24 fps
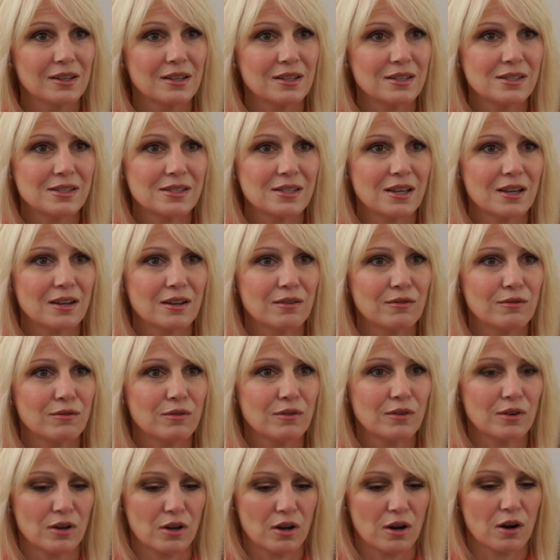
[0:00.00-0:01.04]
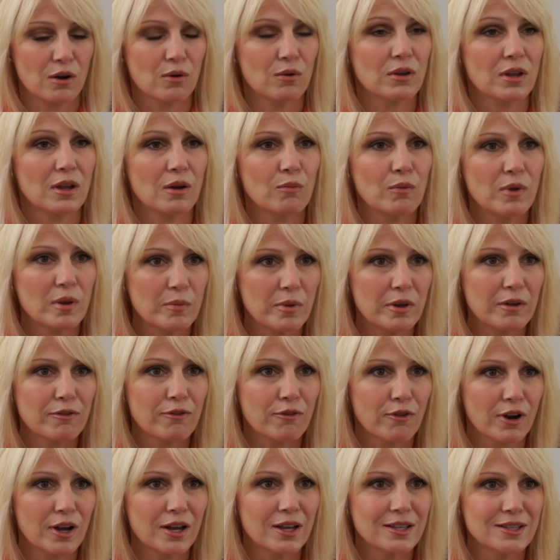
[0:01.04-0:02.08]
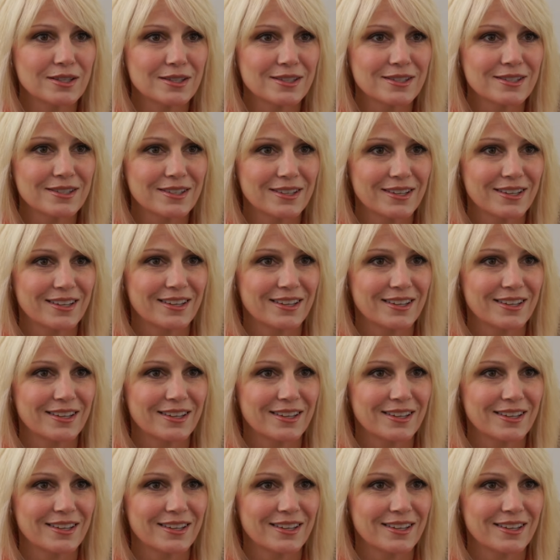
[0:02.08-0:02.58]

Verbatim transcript: Instead of, can we be friends?